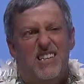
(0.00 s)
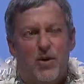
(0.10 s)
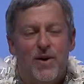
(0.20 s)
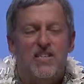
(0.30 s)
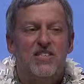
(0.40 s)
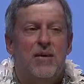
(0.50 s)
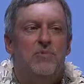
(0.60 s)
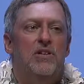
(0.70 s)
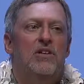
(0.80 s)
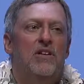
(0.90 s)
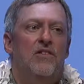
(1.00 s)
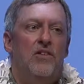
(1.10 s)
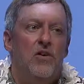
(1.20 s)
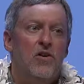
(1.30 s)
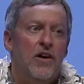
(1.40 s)
accepted in the
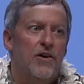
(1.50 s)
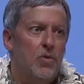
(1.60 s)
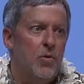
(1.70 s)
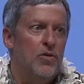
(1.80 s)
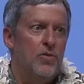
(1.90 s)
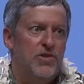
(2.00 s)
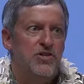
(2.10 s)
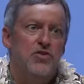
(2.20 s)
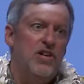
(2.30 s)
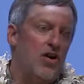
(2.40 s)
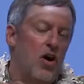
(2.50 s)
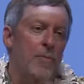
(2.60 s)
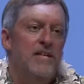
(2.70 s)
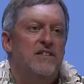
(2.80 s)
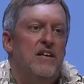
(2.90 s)
online world, which is you take all
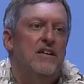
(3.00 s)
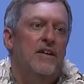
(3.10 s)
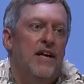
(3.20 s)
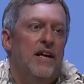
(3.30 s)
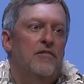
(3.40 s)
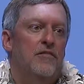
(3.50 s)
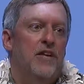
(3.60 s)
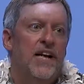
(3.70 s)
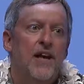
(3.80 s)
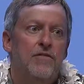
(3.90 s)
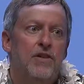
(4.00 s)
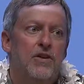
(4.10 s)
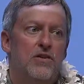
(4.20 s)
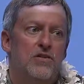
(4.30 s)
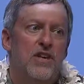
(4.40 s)
my data and I get free cat
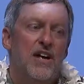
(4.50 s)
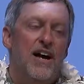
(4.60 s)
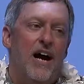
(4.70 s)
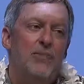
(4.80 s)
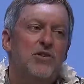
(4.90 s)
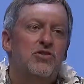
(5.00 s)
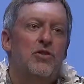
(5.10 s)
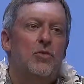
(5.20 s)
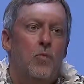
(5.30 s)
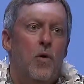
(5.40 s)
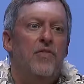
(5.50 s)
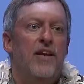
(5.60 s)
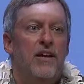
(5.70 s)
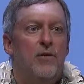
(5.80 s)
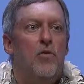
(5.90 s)
videos, I'm not sure I want
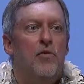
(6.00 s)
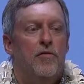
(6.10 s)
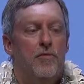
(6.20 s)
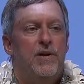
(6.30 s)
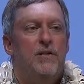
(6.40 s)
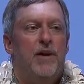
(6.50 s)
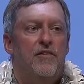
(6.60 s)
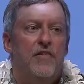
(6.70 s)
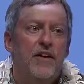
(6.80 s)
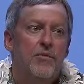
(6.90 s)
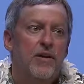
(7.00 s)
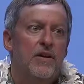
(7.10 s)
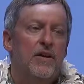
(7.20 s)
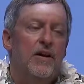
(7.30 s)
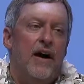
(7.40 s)
that anymore for me and my family.
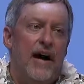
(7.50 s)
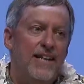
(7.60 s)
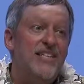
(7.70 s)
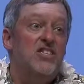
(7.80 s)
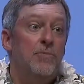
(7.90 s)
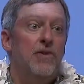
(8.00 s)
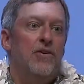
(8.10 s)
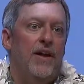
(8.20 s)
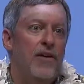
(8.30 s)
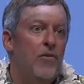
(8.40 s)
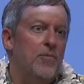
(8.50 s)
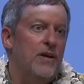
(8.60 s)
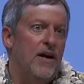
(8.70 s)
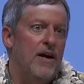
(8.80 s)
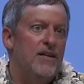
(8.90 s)
I need someone there to help
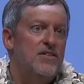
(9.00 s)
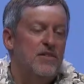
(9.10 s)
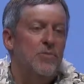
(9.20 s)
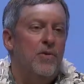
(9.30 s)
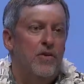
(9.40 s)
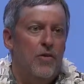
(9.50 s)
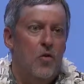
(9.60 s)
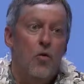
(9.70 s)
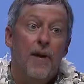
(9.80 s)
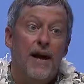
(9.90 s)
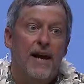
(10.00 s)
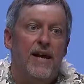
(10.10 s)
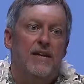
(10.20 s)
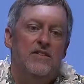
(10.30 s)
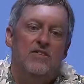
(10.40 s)
me. I need someone there to hold my
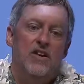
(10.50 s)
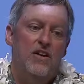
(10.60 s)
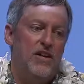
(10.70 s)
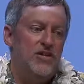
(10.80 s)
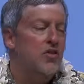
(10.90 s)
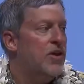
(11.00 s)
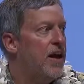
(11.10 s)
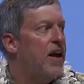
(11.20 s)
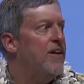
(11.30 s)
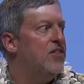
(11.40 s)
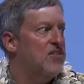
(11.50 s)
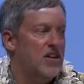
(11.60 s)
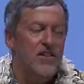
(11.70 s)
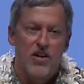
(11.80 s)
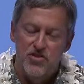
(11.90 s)
hand and say, it's okay, the
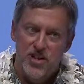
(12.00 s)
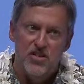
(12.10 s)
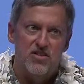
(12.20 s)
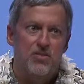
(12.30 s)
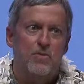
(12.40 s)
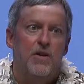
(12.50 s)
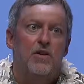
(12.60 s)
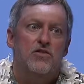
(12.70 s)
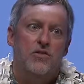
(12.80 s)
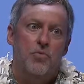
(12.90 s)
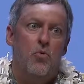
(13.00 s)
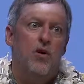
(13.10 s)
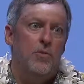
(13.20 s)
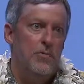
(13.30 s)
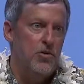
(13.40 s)
technology can still be there to support
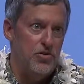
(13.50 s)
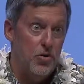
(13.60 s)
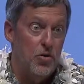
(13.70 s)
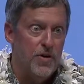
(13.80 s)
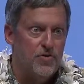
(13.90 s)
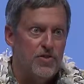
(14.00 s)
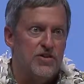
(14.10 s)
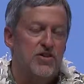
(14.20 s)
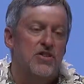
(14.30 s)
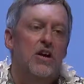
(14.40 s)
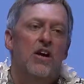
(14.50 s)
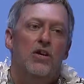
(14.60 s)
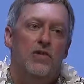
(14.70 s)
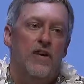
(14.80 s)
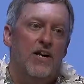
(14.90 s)
and promote your interests.
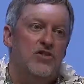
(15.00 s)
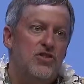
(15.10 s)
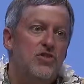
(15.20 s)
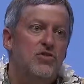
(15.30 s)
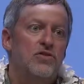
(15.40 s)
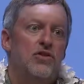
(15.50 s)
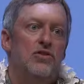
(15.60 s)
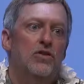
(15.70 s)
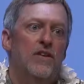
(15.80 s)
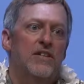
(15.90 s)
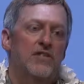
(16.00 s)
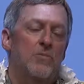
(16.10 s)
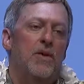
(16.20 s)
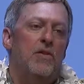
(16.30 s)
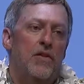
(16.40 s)
You've got a shield here, you've got
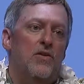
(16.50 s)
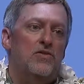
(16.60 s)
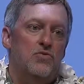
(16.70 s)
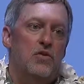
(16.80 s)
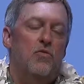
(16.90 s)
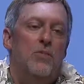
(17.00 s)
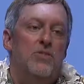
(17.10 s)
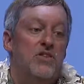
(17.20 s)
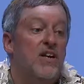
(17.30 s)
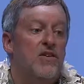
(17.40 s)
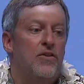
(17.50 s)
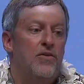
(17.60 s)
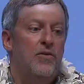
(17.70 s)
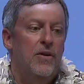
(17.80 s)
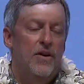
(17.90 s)
somebody there to sort of represent
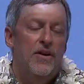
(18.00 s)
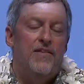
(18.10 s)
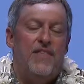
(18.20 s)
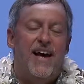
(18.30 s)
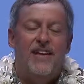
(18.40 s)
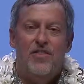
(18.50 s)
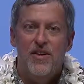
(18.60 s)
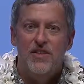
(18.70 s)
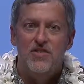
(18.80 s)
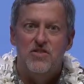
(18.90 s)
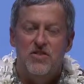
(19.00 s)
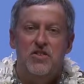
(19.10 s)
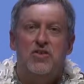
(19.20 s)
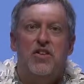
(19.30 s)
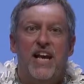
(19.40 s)
you. That, I think, is
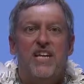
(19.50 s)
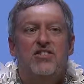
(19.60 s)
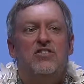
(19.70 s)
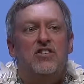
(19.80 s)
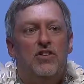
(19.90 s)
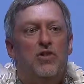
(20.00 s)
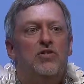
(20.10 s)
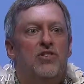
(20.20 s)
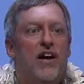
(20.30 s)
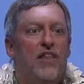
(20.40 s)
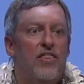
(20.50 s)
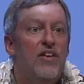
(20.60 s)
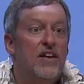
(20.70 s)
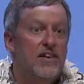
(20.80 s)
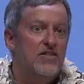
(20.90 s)
the agency notion, I
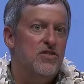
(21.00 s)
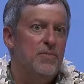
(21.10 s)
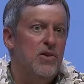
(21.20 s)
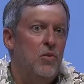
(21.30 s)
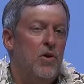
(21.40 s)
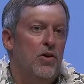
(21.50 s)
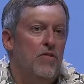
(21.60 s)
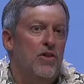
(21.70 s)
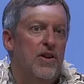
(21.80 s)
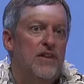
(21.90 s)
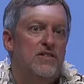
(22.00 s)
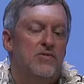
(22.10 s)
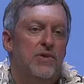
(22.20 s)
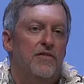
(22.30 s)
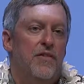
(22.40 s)
think, is going to be the one over the next
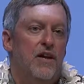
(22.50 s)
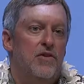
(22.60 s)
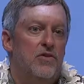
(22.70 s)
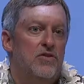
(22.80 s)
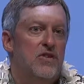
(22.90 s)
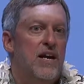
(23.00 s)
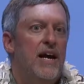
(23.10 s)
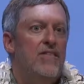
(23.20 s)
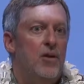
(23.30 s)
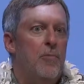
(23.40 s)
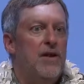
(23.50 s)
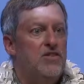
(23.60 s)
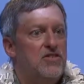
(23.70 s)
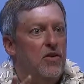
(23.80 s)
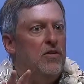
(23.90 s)
3 to 5 years that may
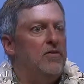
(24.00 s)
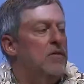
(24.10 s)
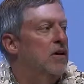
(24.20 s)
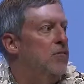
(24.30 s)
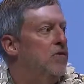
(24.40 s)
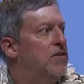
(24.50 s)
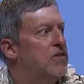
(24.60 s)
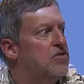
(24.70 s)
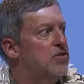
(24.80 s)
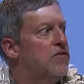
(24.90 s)
start moving to the surface.